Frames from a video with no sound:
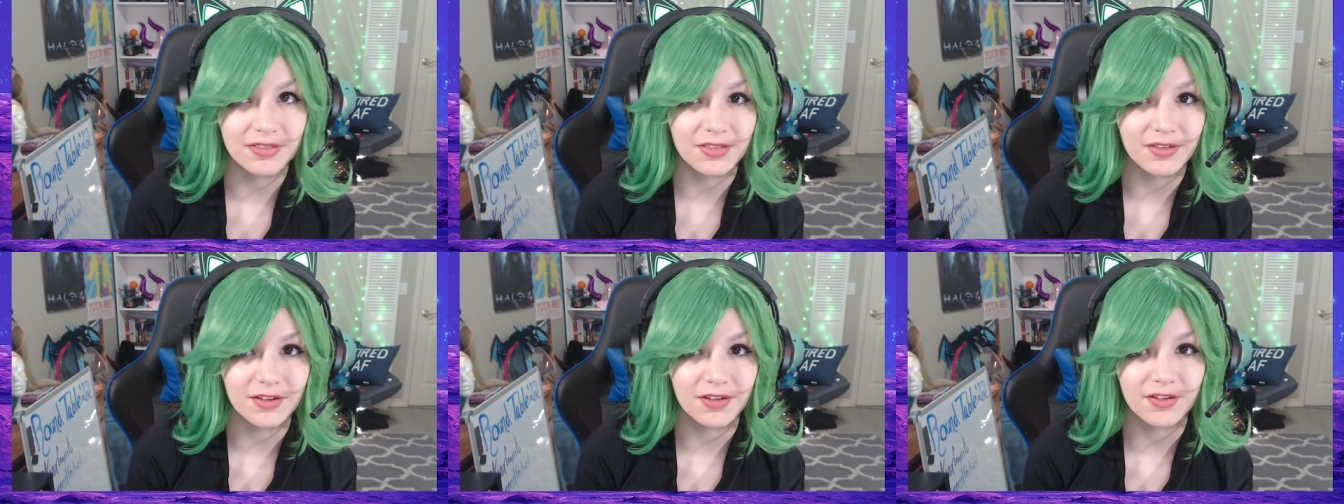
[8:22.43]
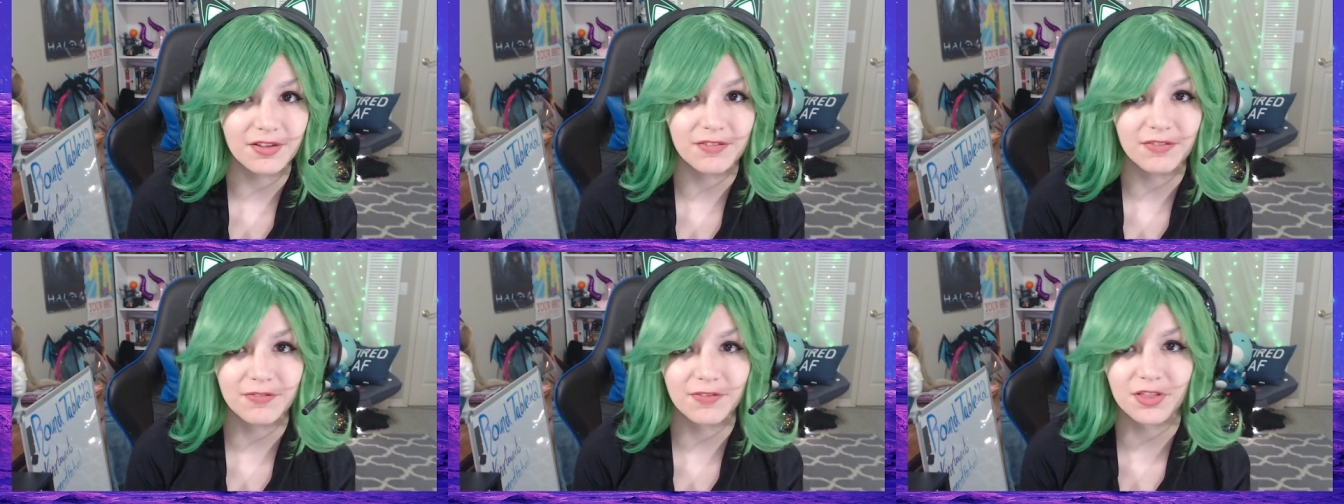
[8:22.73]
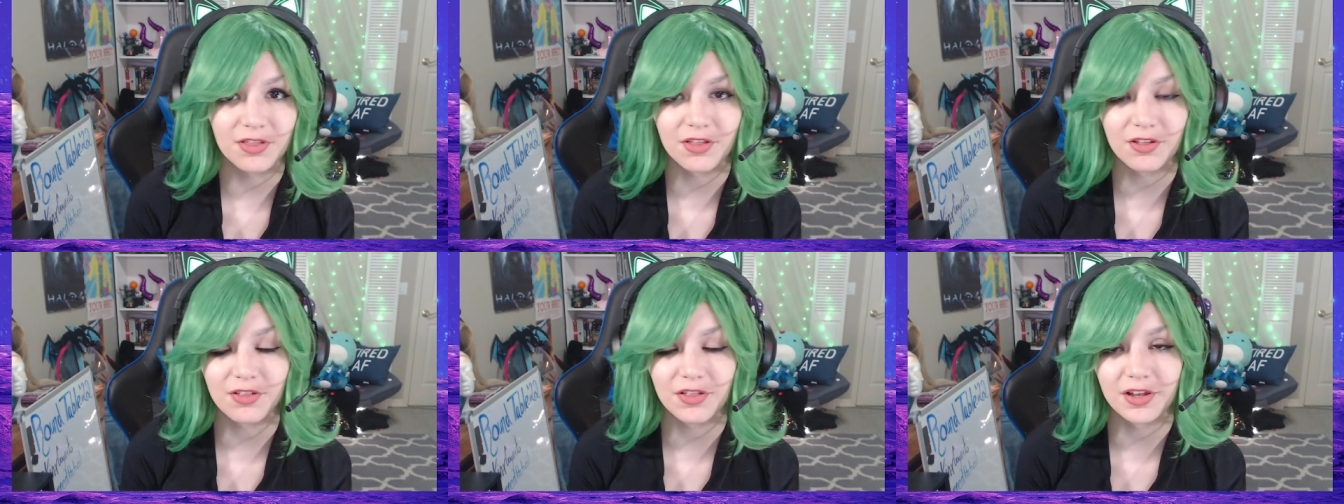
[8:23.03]
the
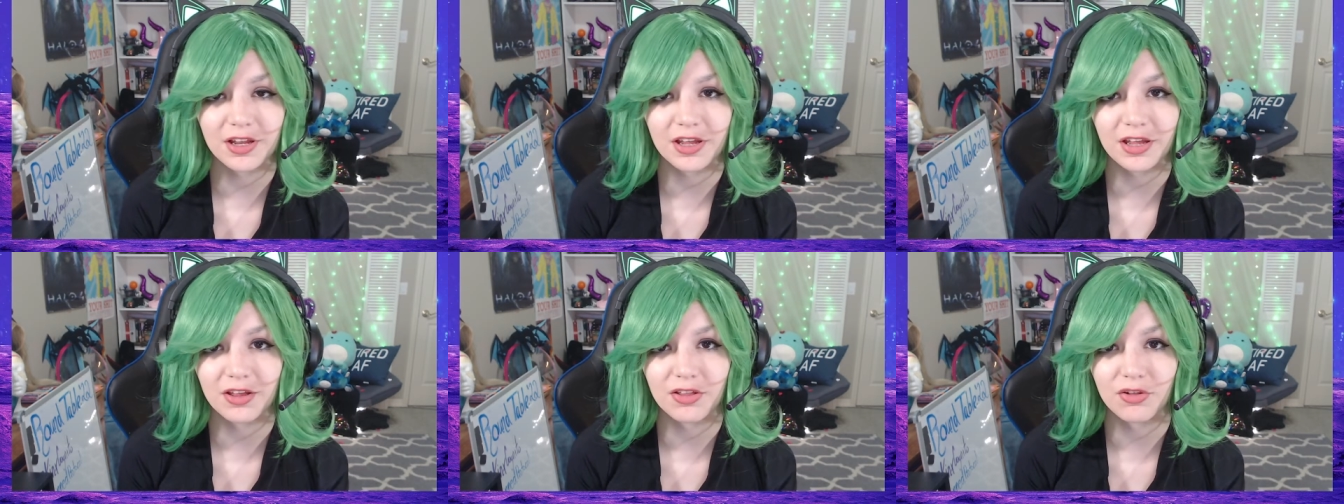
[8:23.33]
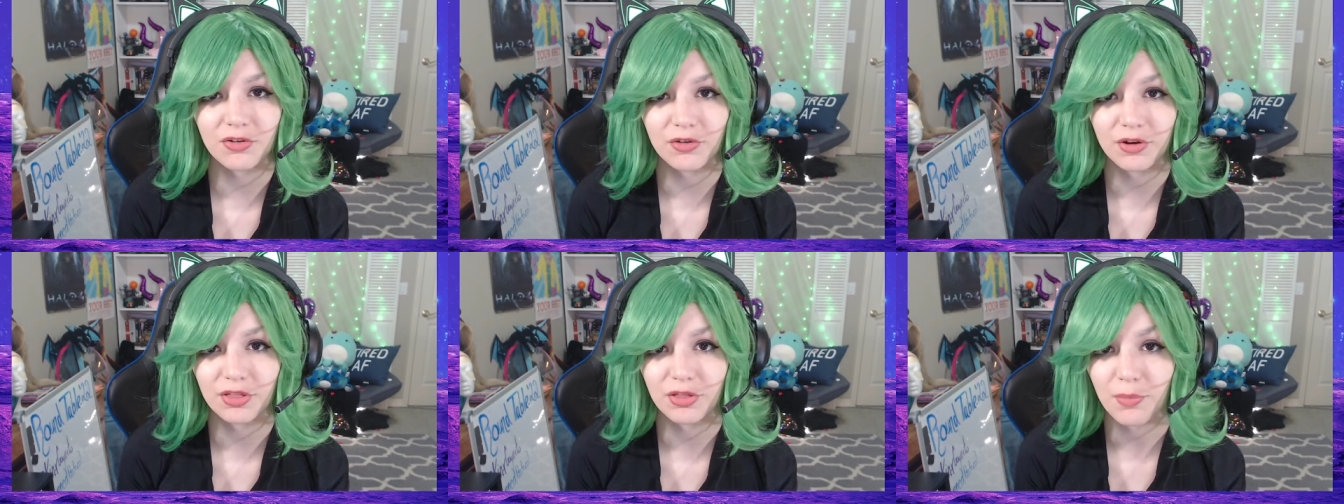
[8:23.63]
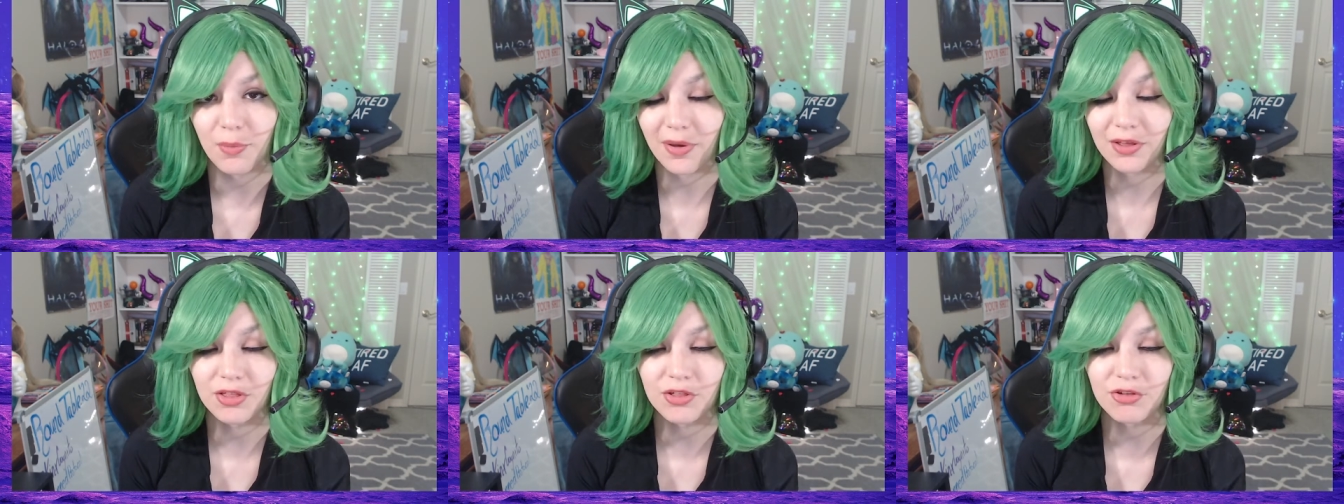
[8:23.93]
facility during the
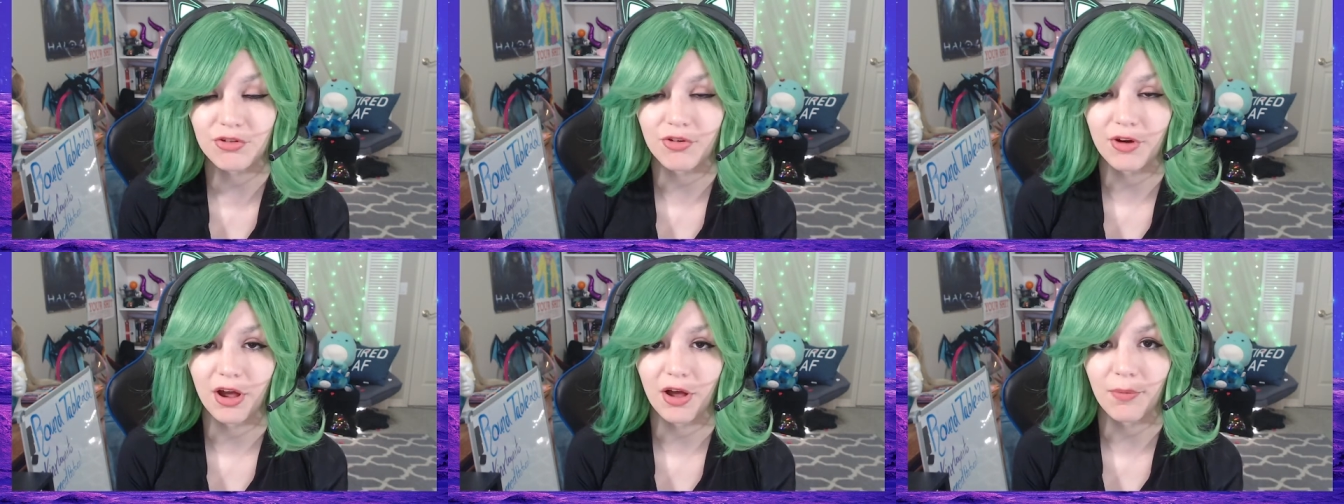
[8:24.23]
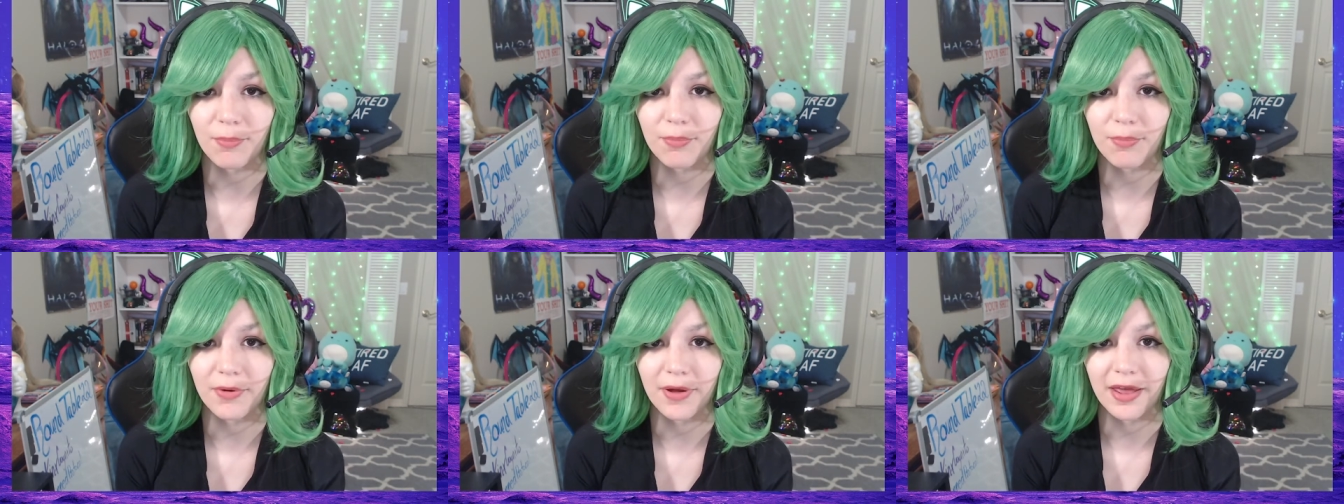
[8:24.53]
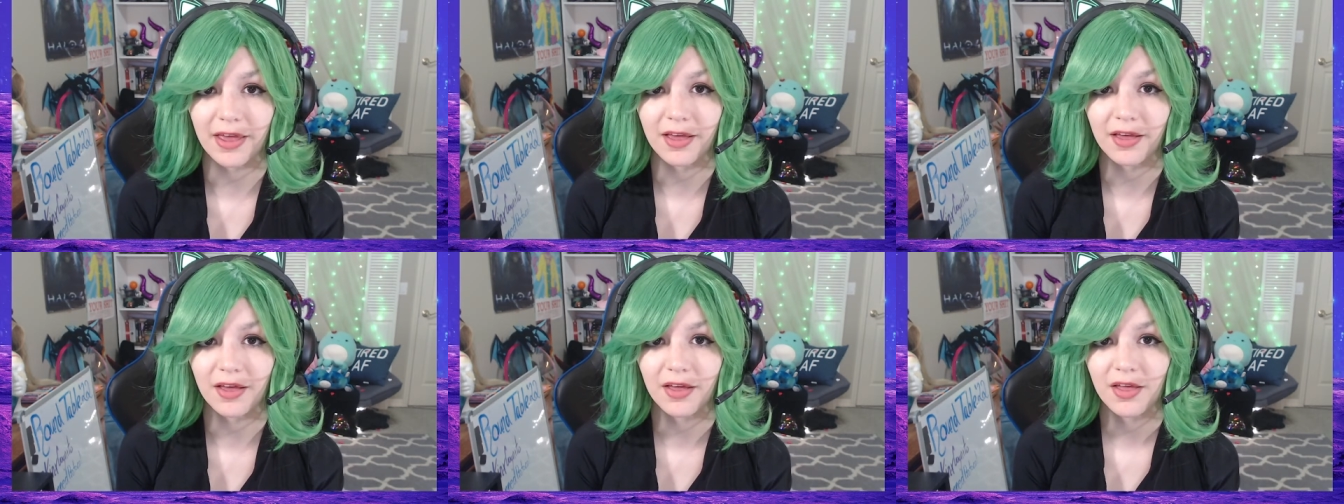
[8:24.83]
monster
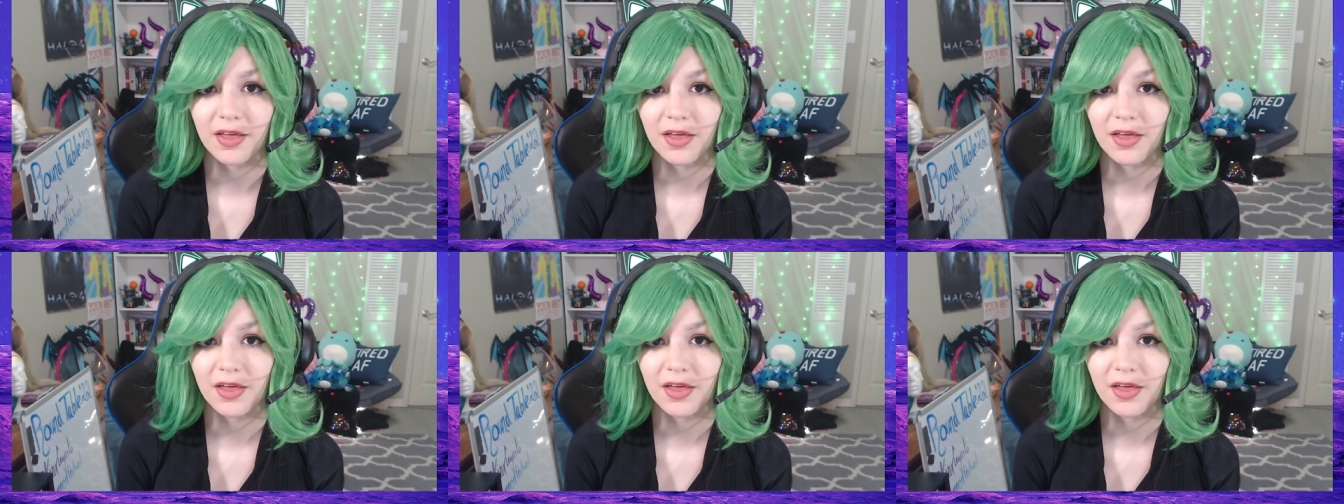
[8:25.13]
outbreak